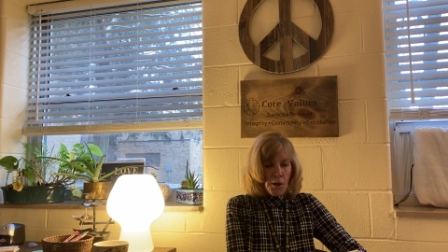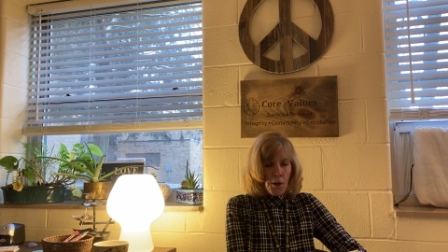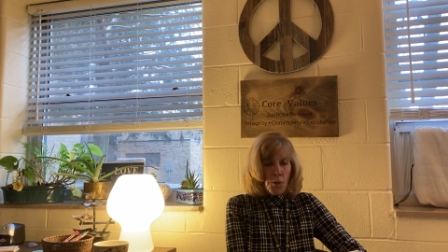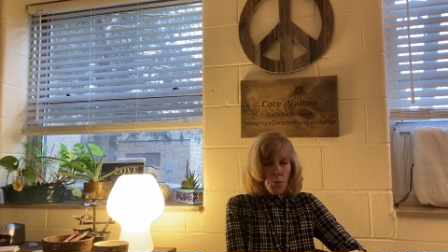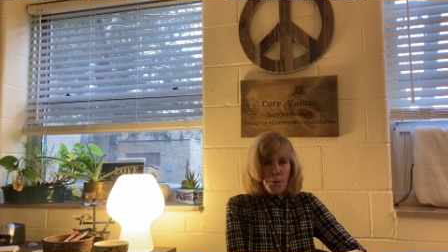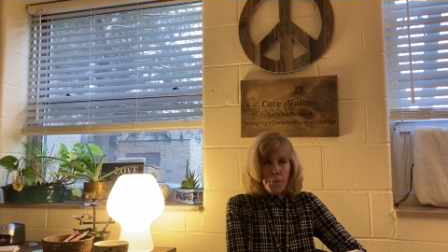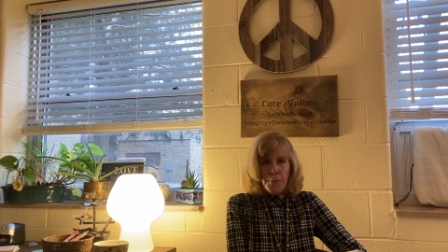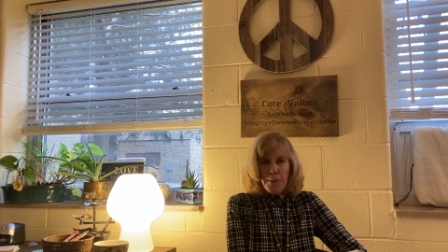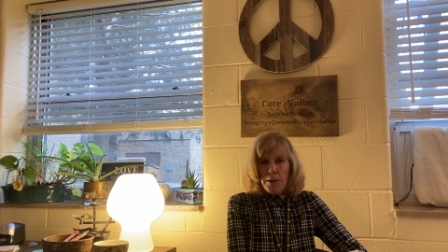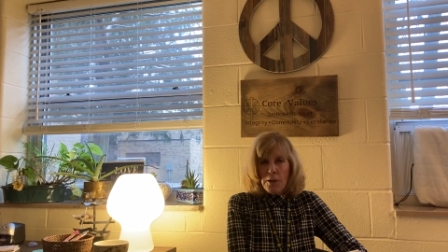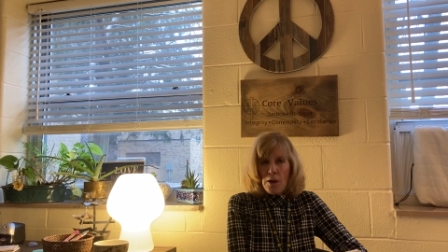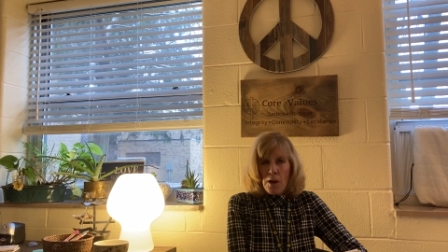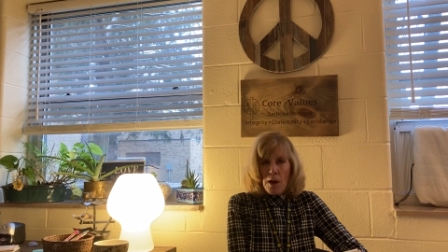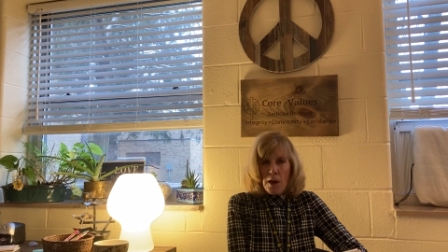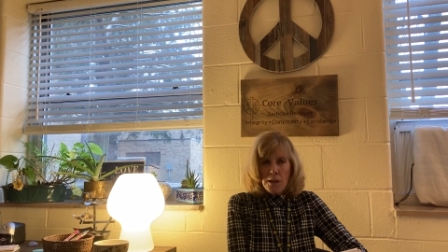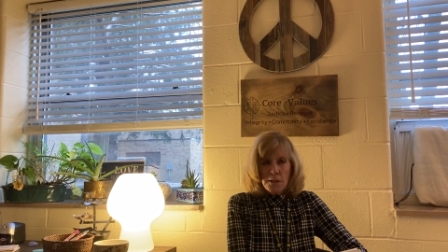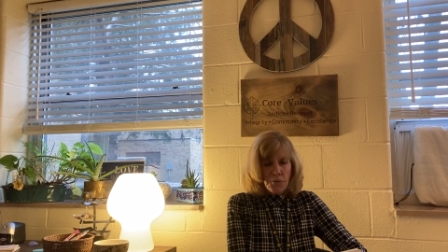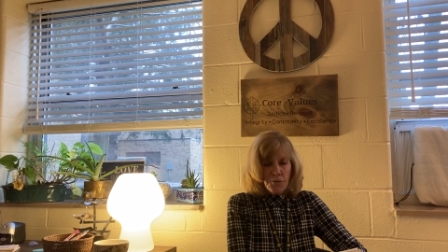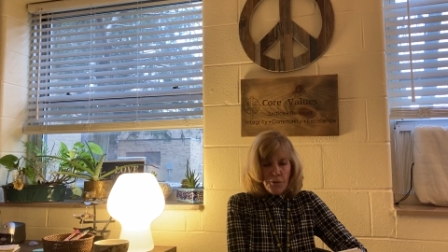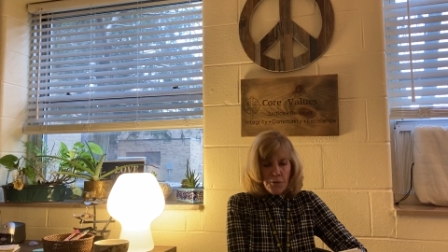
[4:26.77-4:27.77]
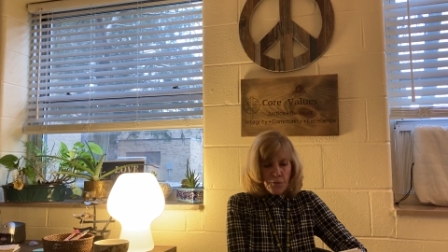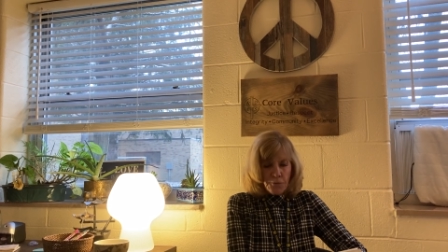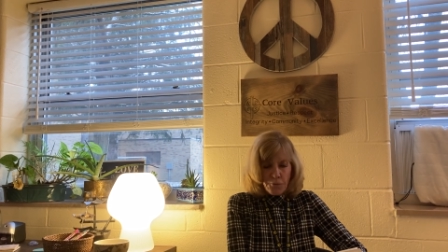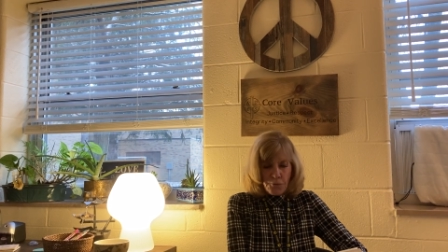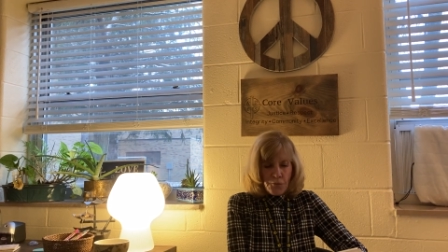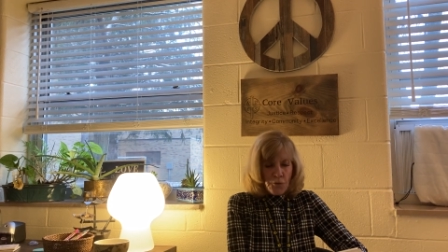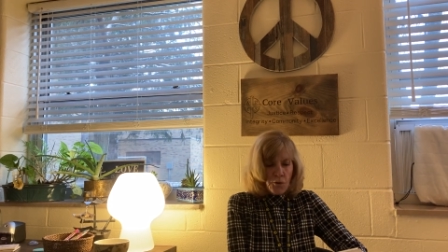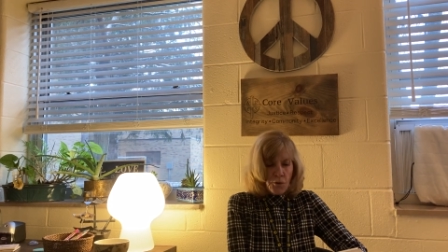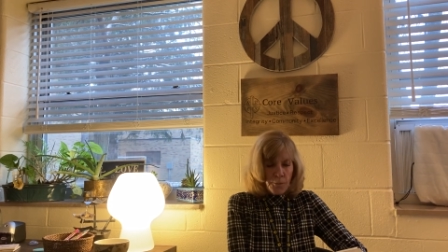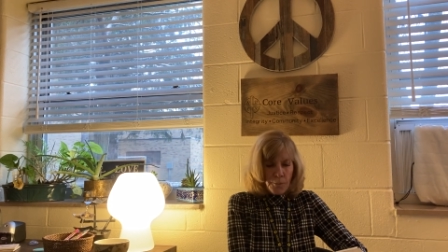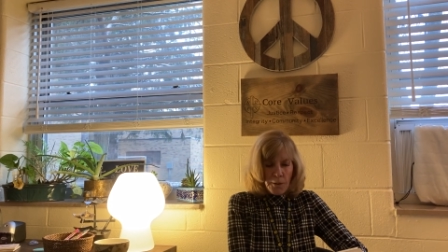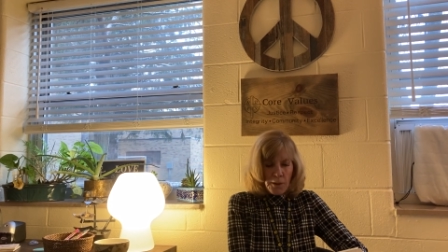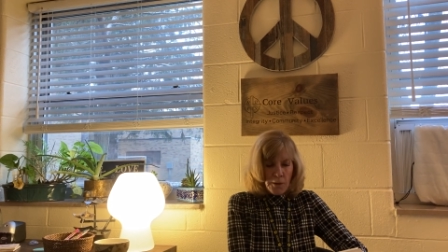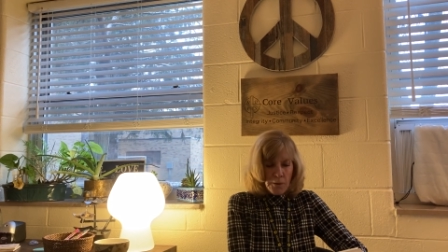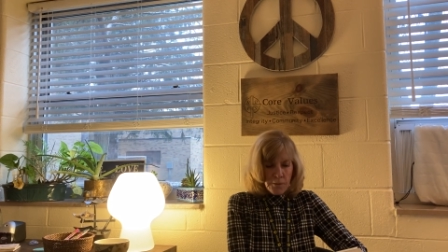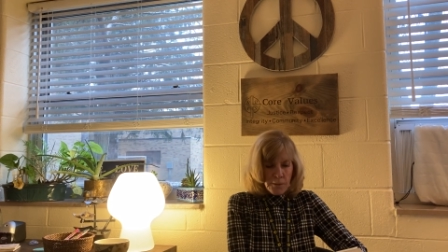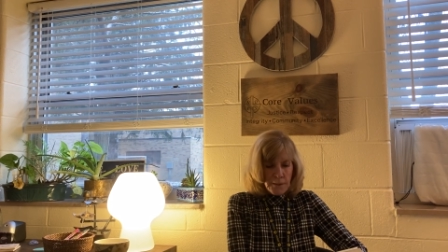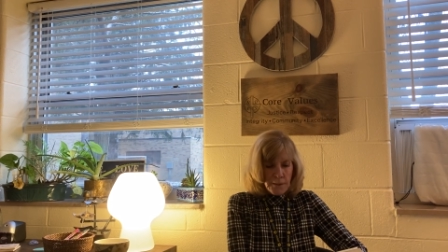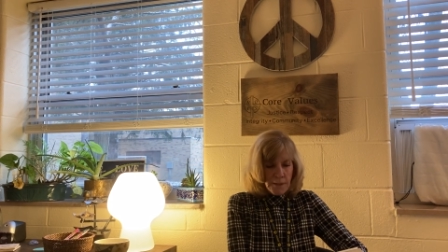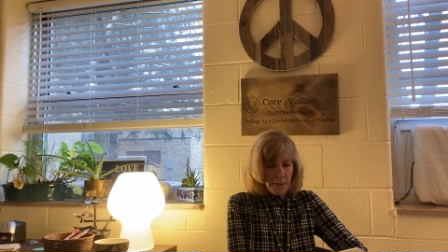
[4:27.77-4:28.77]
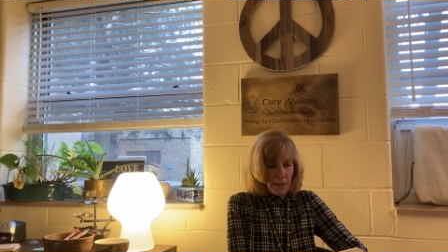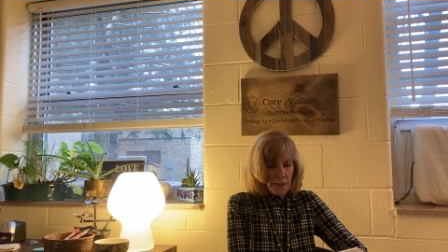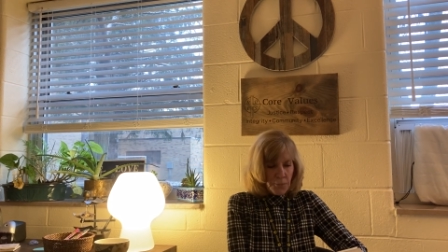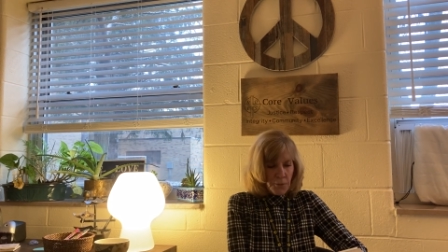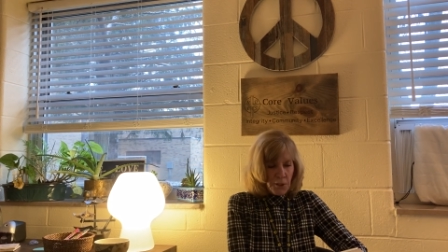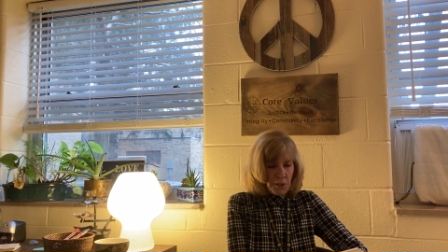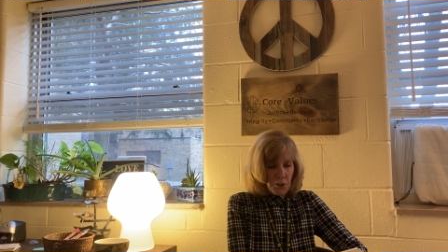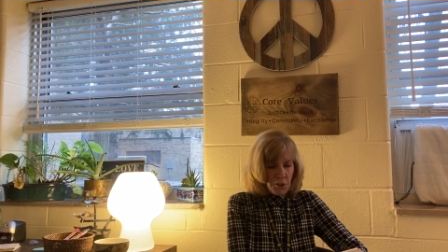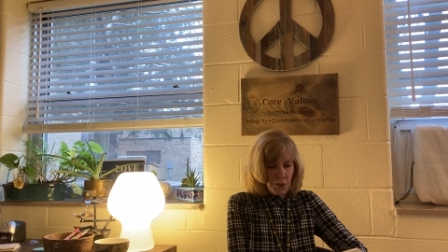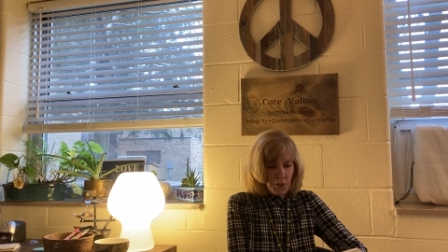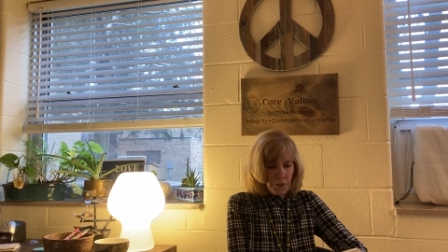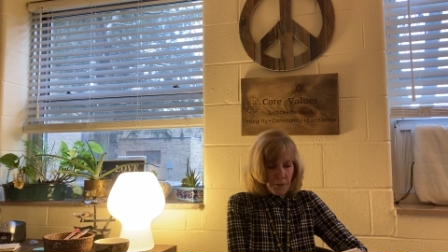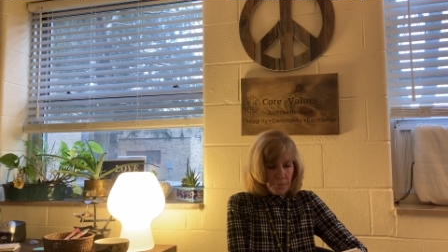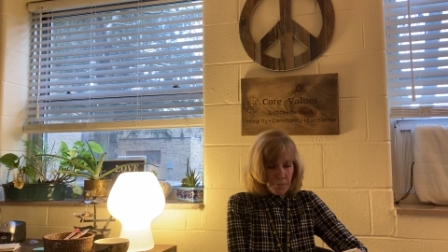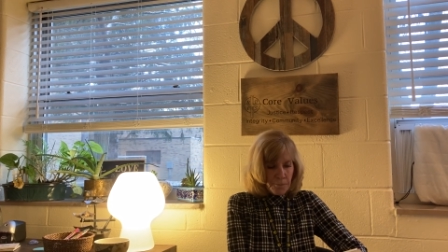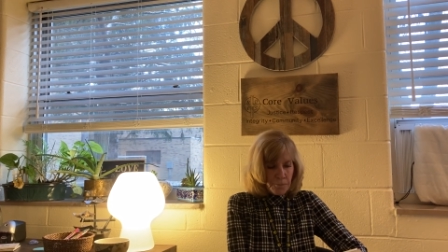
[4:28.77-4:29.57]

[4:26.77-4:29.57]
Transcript: would be cause for a full-blown celebration.